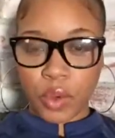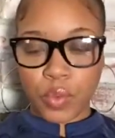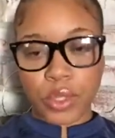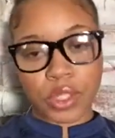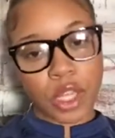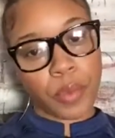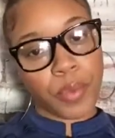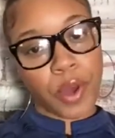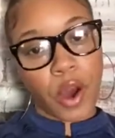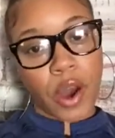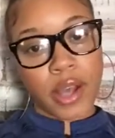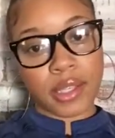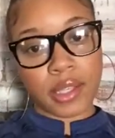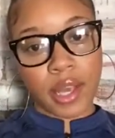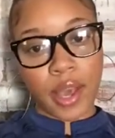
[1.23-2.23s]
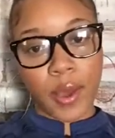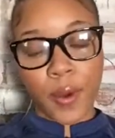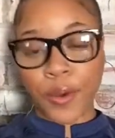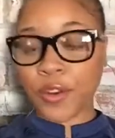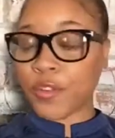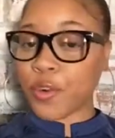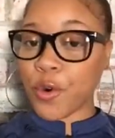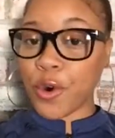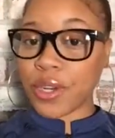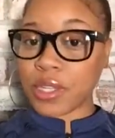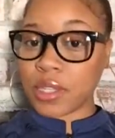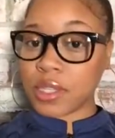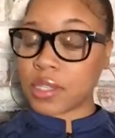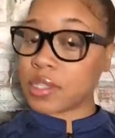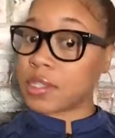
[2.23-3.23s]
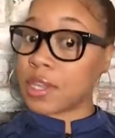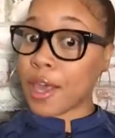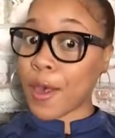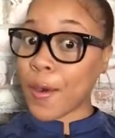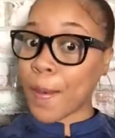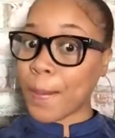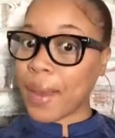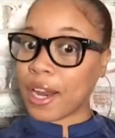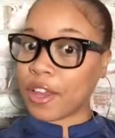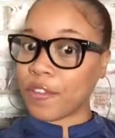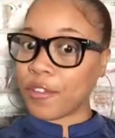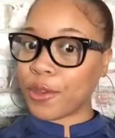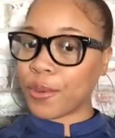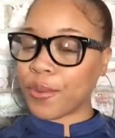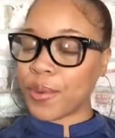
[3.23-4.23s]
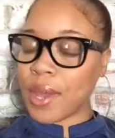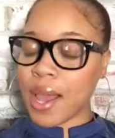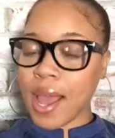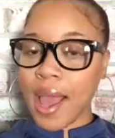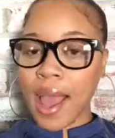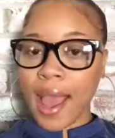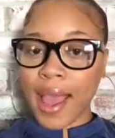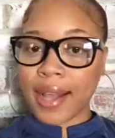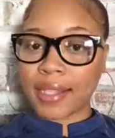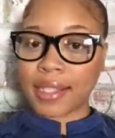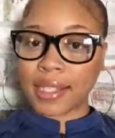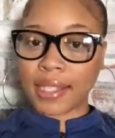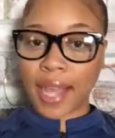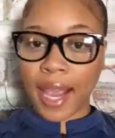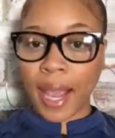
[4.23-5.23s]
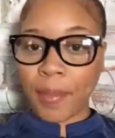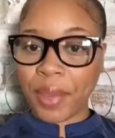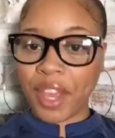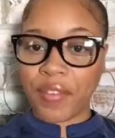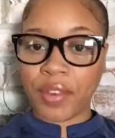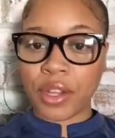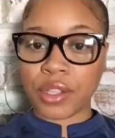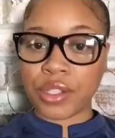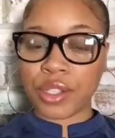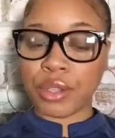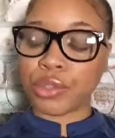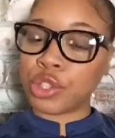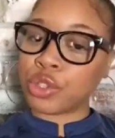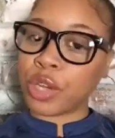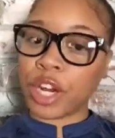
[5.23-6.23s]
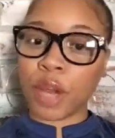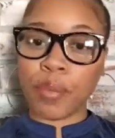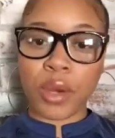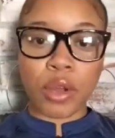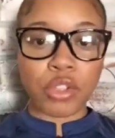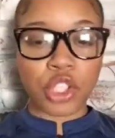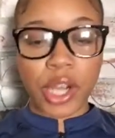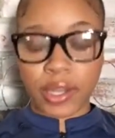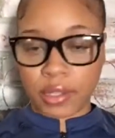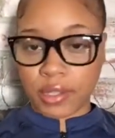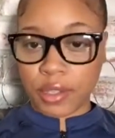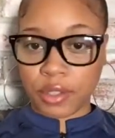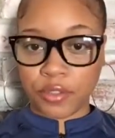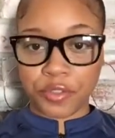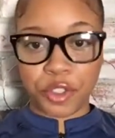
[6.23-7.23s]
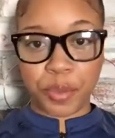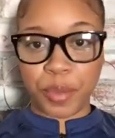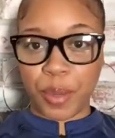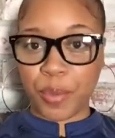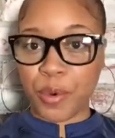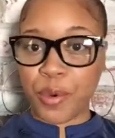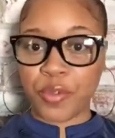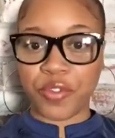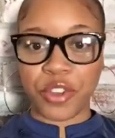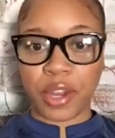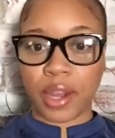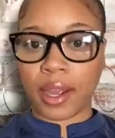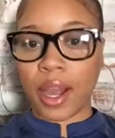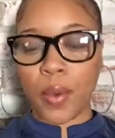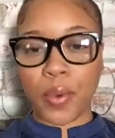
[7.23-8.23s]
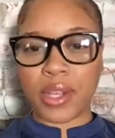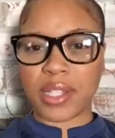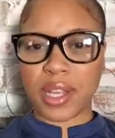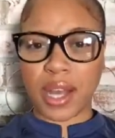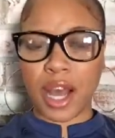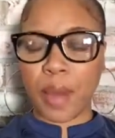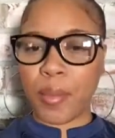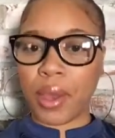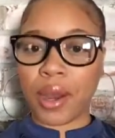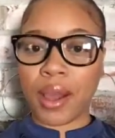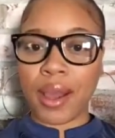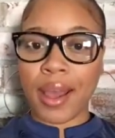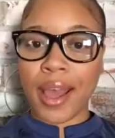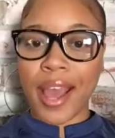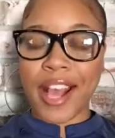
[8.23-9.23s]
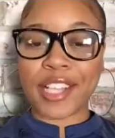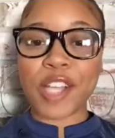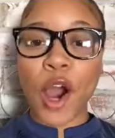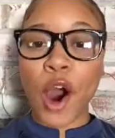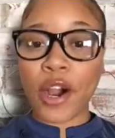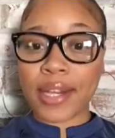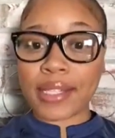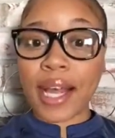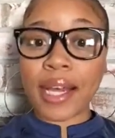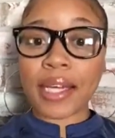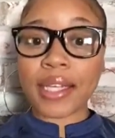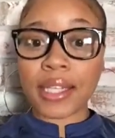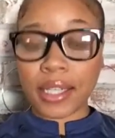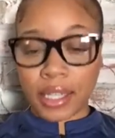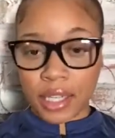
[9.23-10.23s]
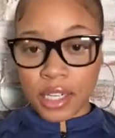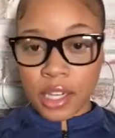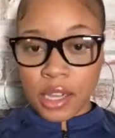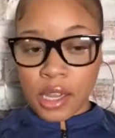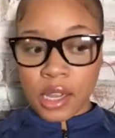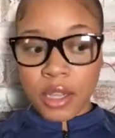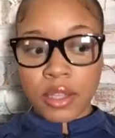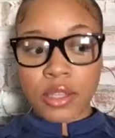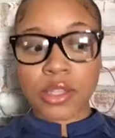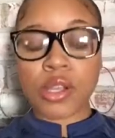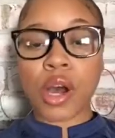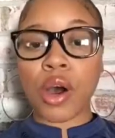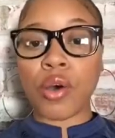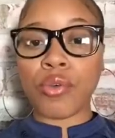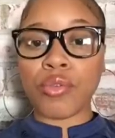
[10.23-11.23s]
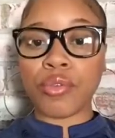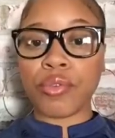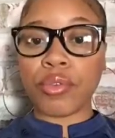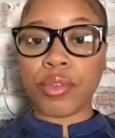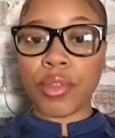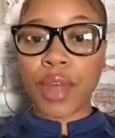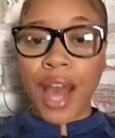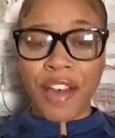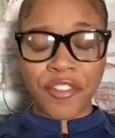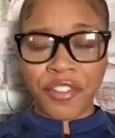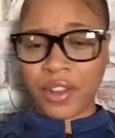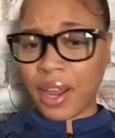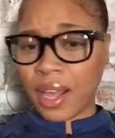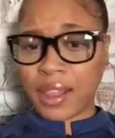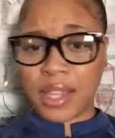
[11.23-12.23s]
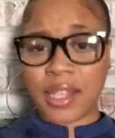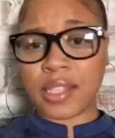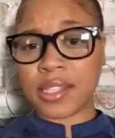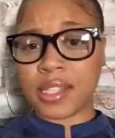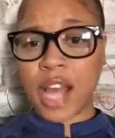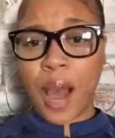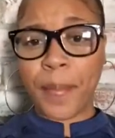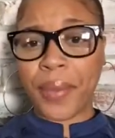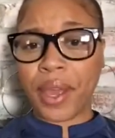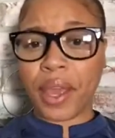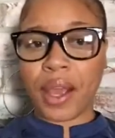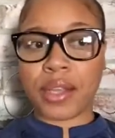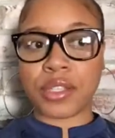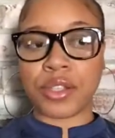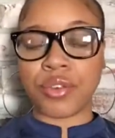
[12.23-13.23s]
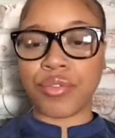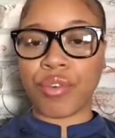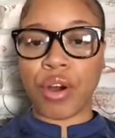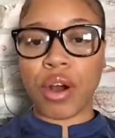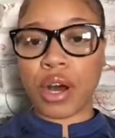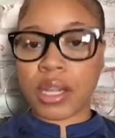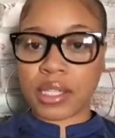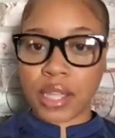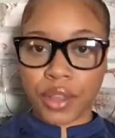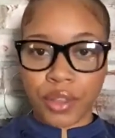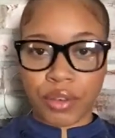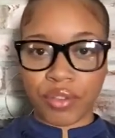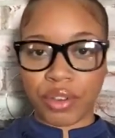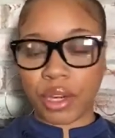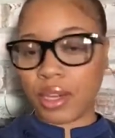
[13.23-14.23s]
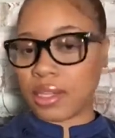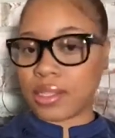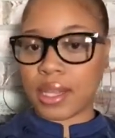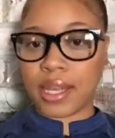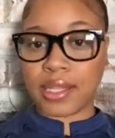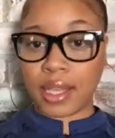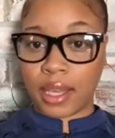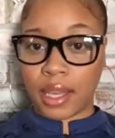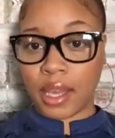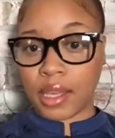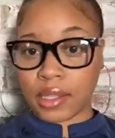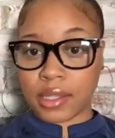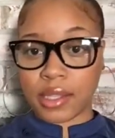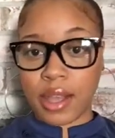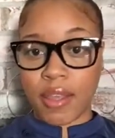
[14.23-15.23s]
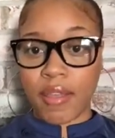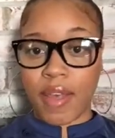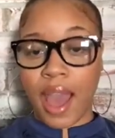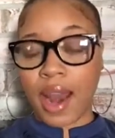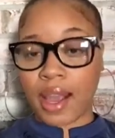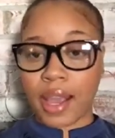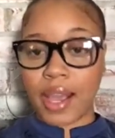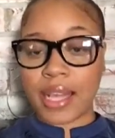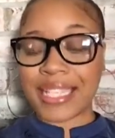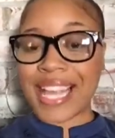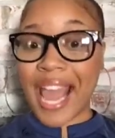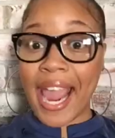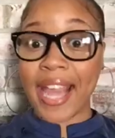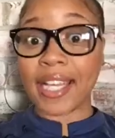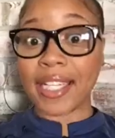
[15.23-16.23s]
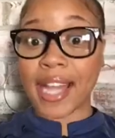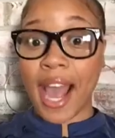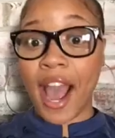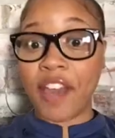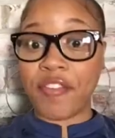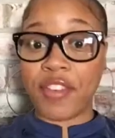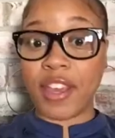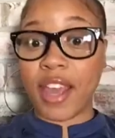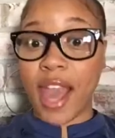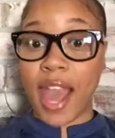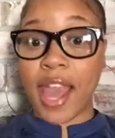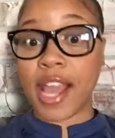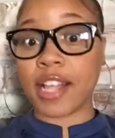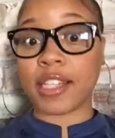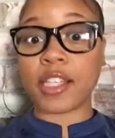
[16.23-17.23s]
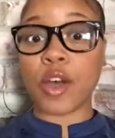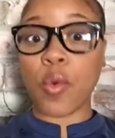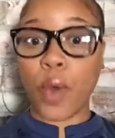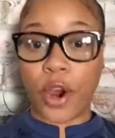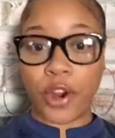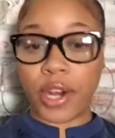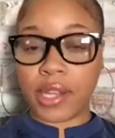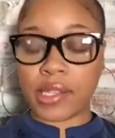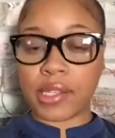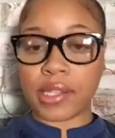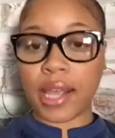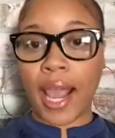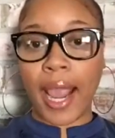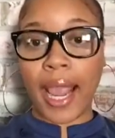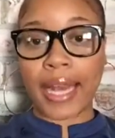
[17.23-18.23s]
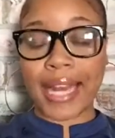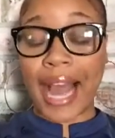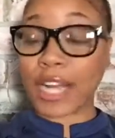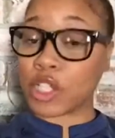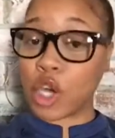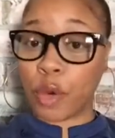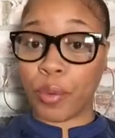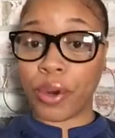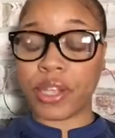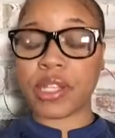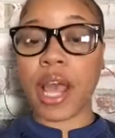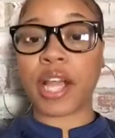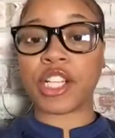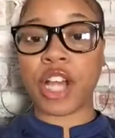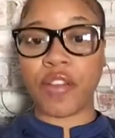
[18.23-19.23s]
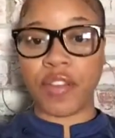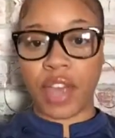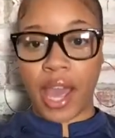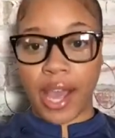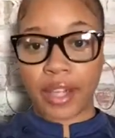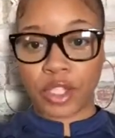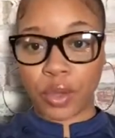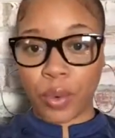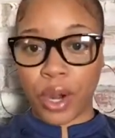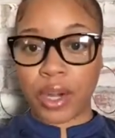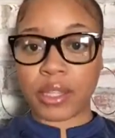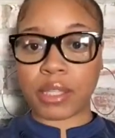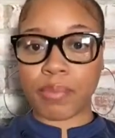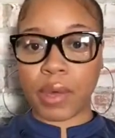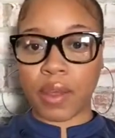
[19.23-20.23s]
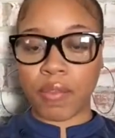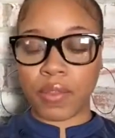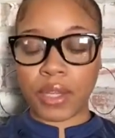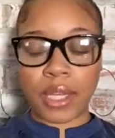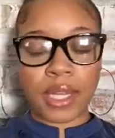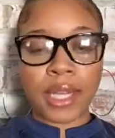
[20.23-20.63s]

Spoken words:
What's up, y'all? It's Elle, and of course, this is the Elmatic View. And today I'm giving it to you straight up, no chaser, for the people who felt like I wasn't coming as hard as I could. So I feel like this topic is the rawest and the realest as it gets, and that is HIV/AIDS awareness. And October is HIV/AIDS Awareness Month.